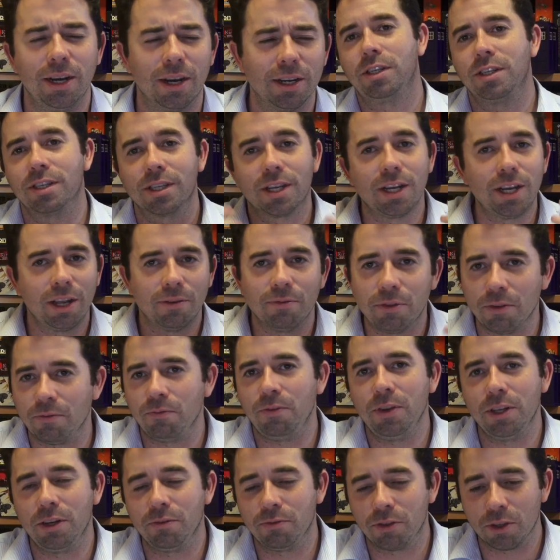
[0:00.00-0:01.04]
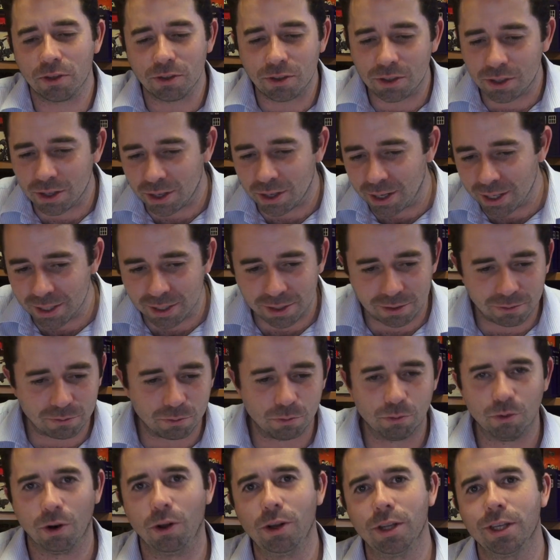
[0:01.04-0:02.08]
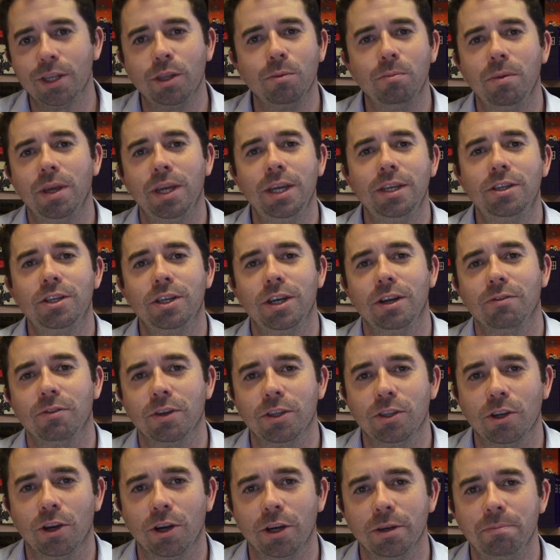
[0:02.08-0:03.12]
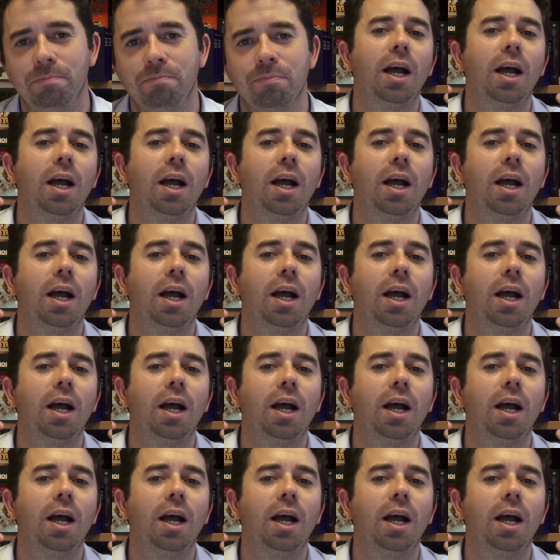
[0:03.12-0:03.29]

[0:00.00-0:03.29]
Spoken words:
I just love the feel of those dice and rolling them each and every time.